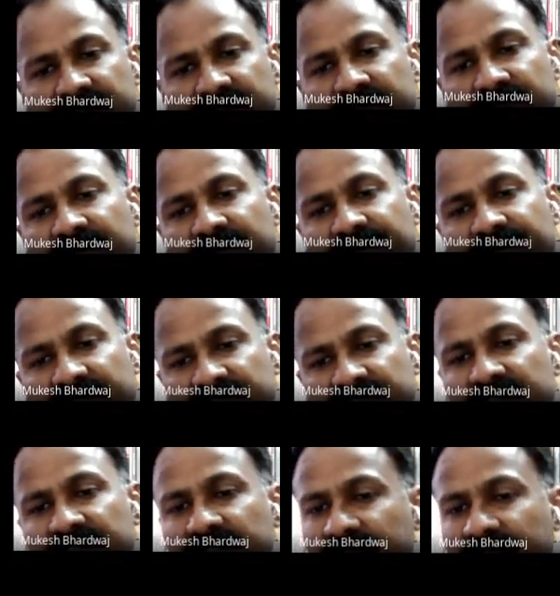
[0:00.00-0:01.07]
of refraction
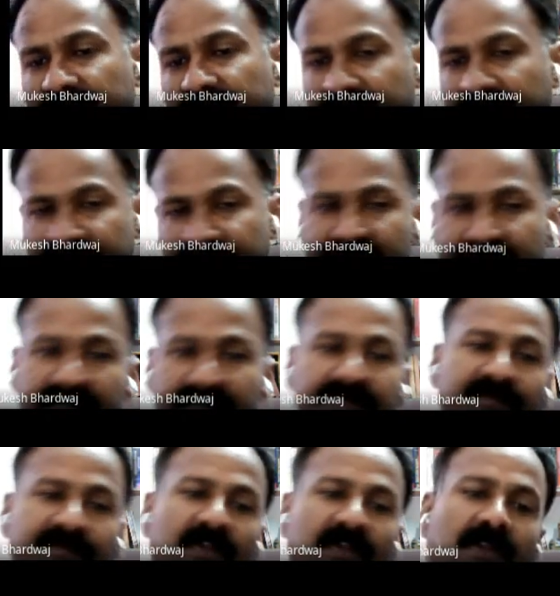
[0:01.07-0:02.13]
increases.
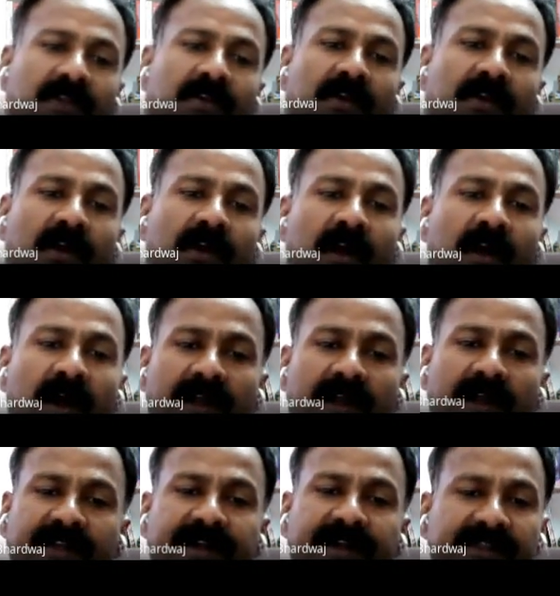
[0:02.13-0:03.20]
Higher
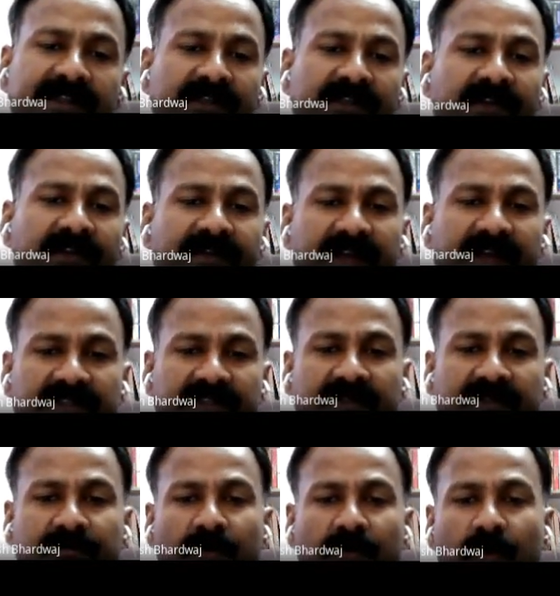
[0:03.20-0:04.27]
the index of
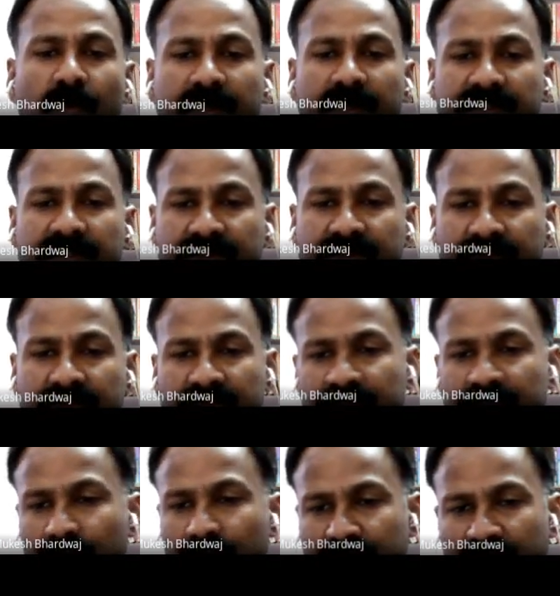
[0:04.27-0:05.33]
refraction, more it
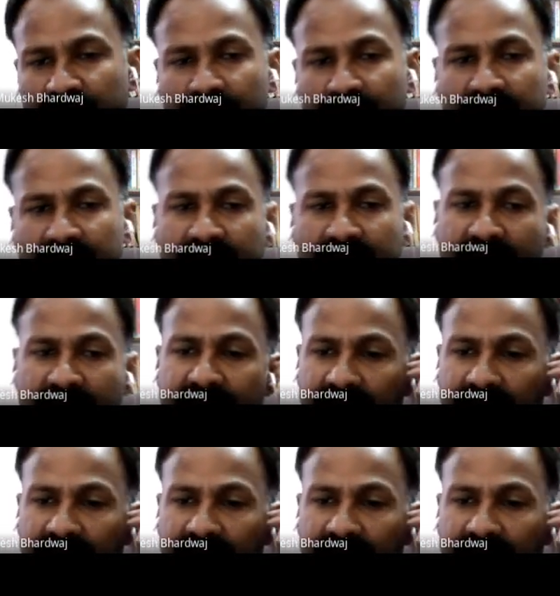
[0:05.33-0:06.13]
slows down the light,